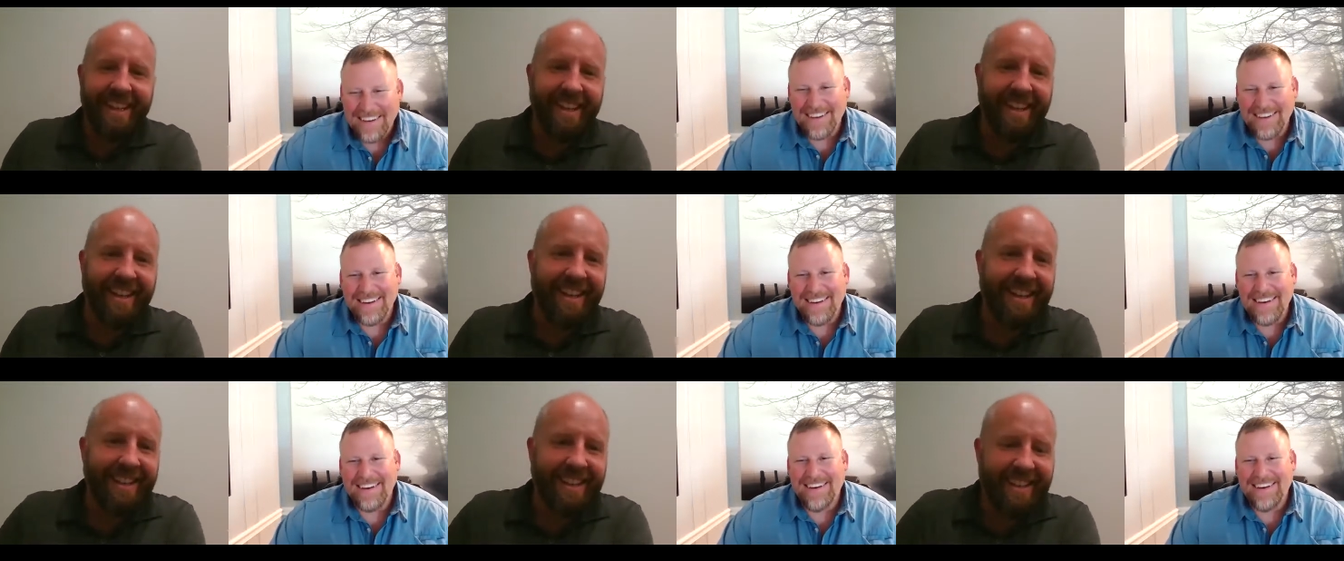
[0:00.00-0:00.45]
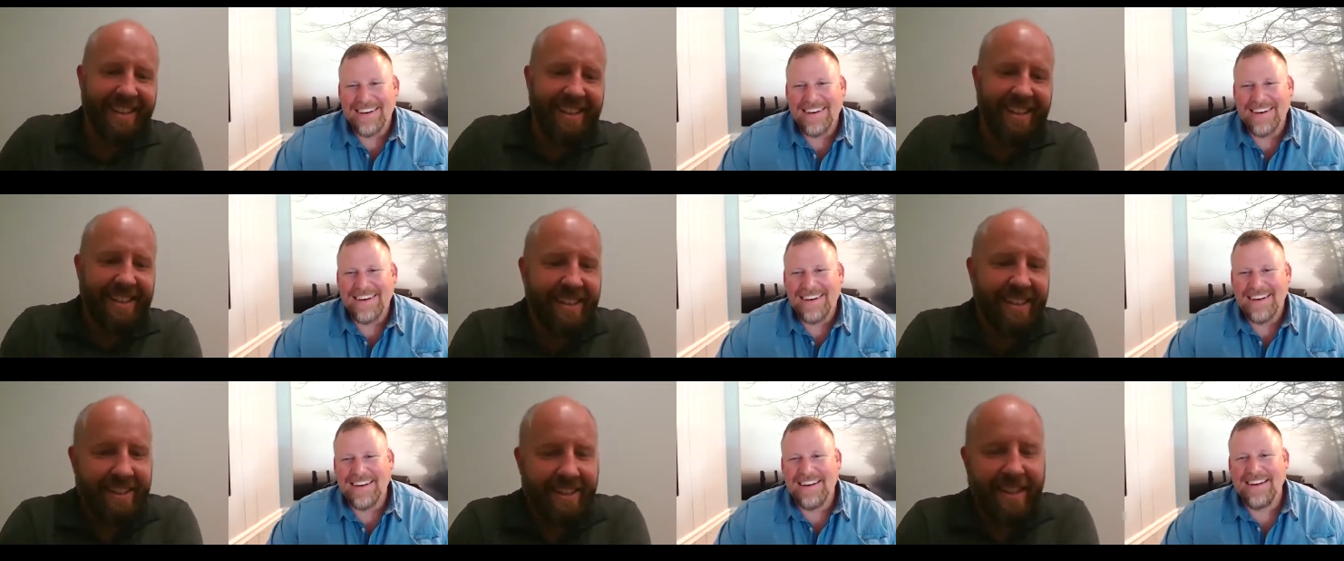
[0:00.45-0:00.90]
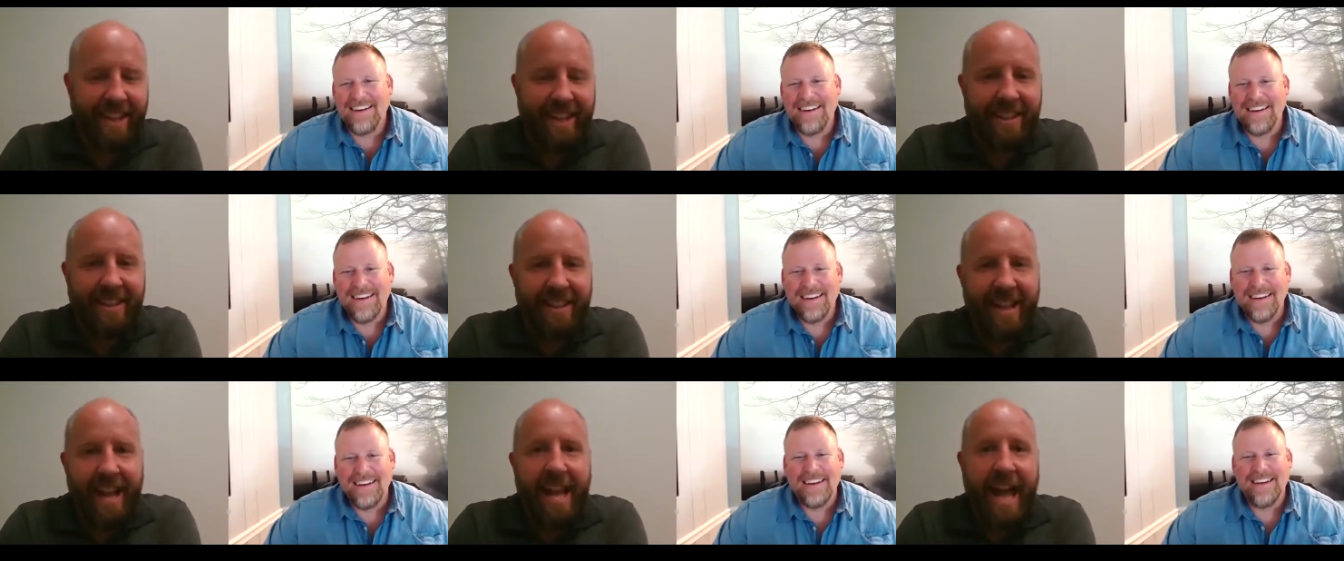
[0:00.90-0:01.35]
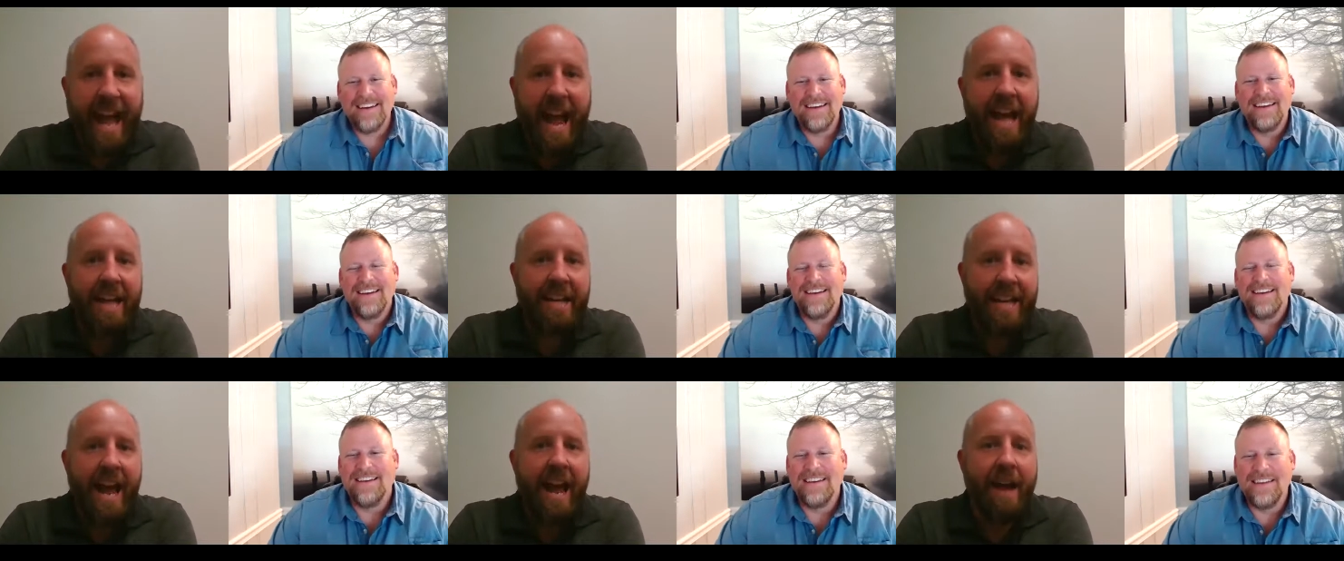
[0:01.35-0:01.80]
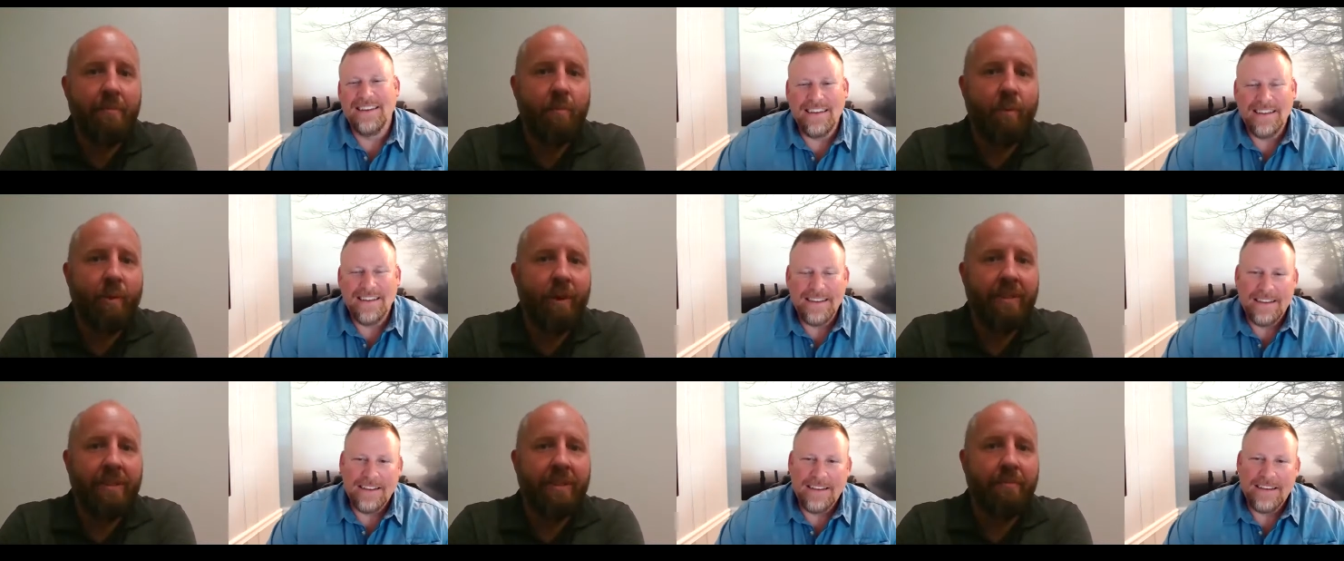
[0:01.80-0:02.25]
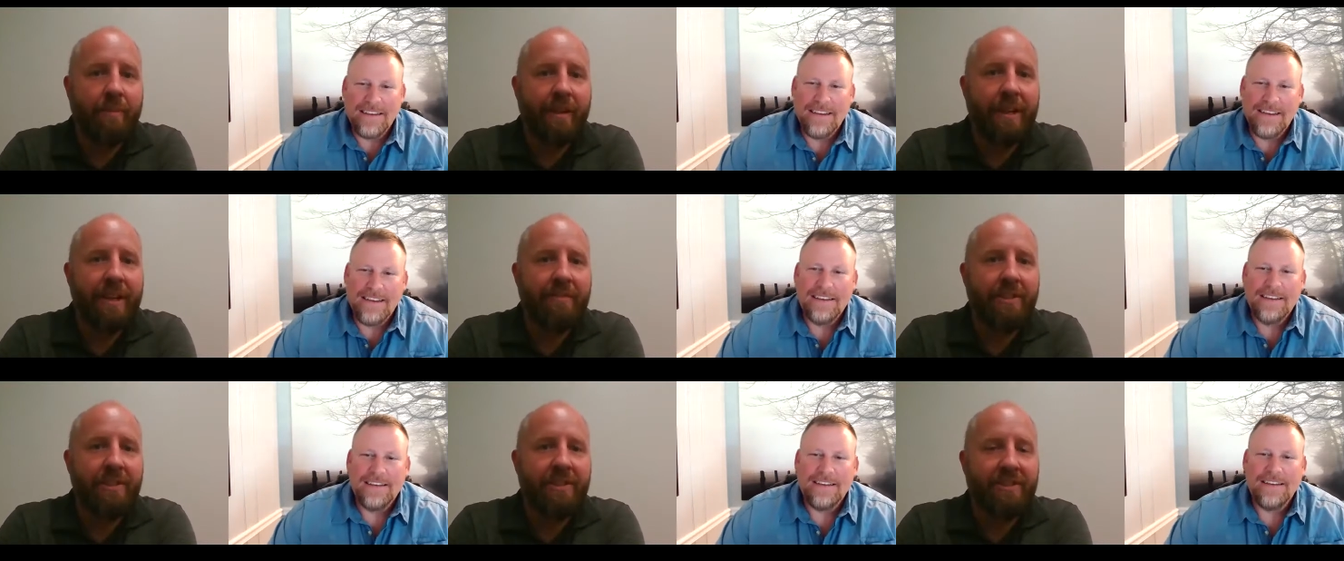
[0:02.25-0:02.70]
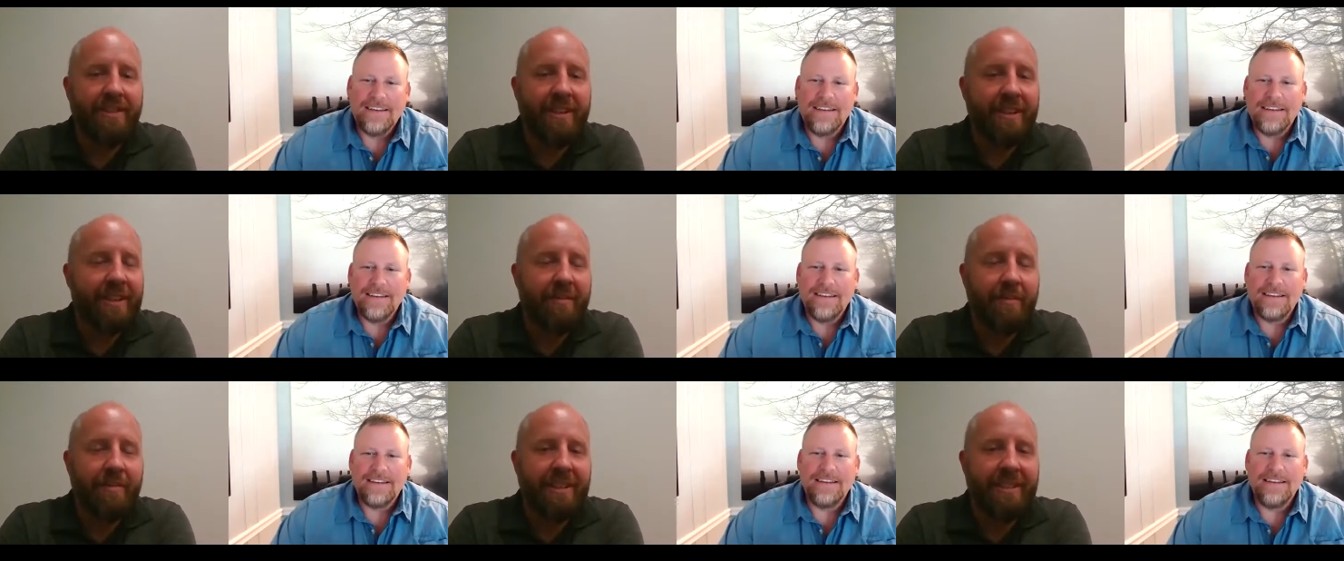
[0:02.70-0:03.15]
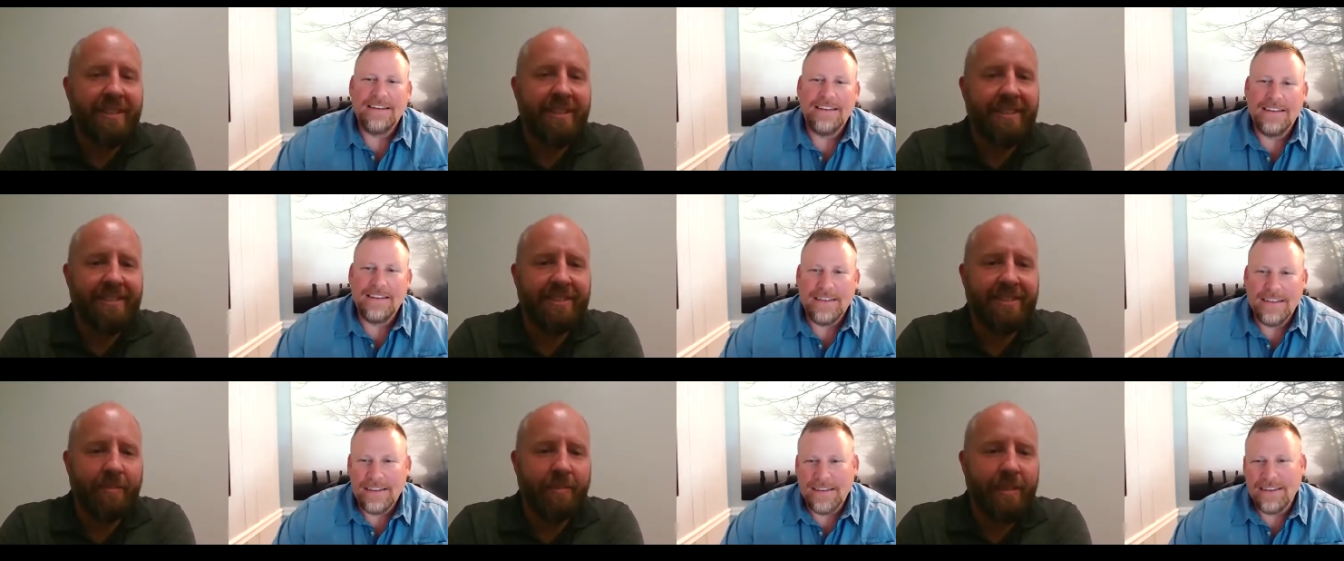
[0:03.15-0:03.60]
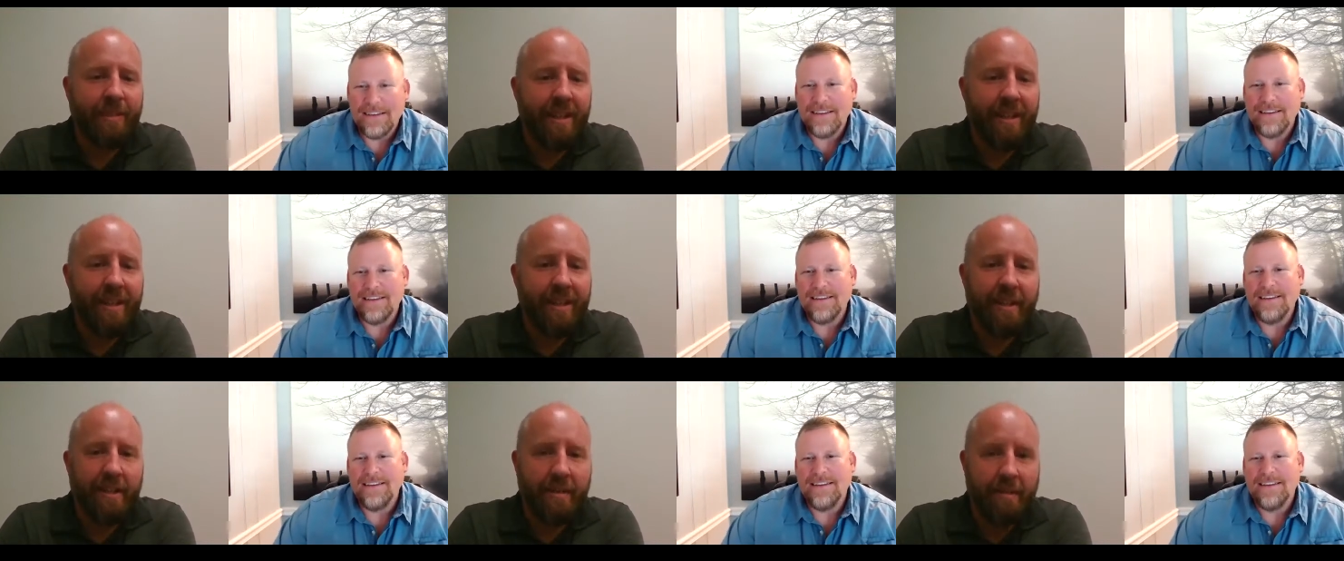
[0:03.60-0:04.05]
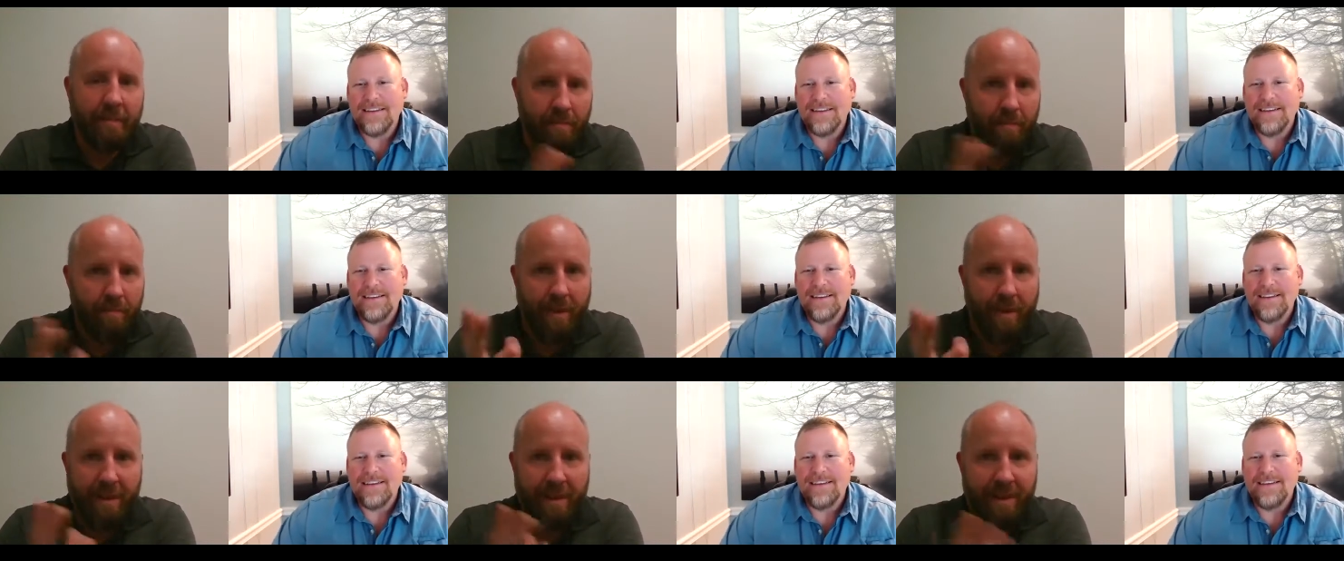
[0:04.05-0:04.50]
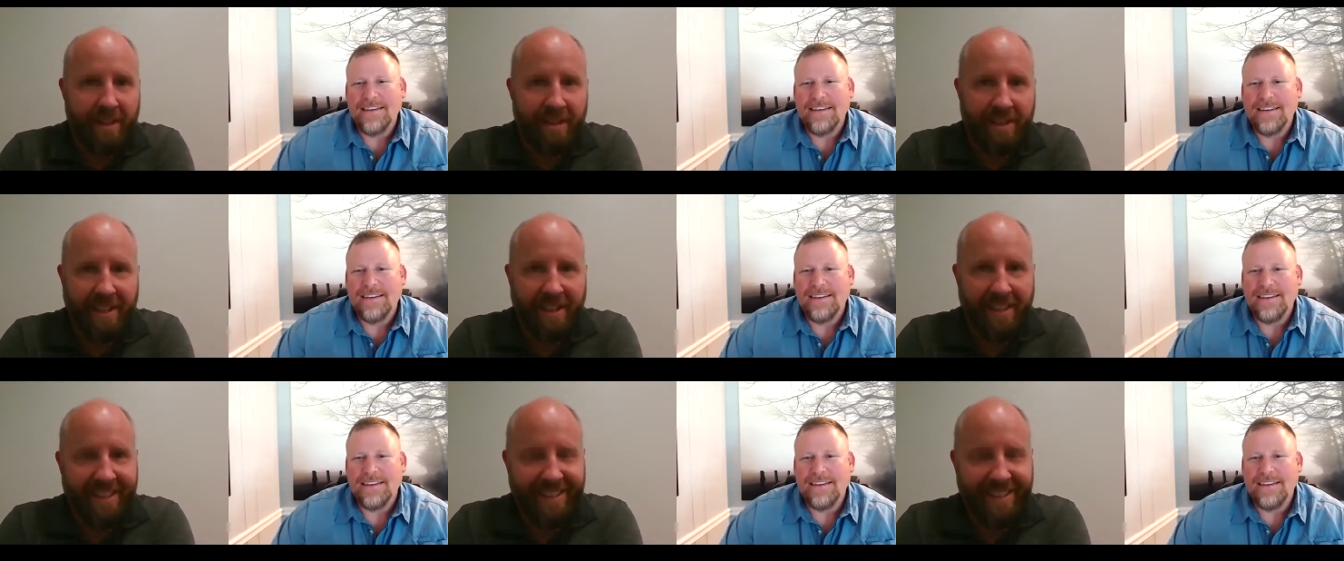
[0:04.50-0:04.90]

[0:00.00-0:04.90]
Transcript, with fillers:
Speaker 1: Uh, they they had had one the previous day, but somebody bought it.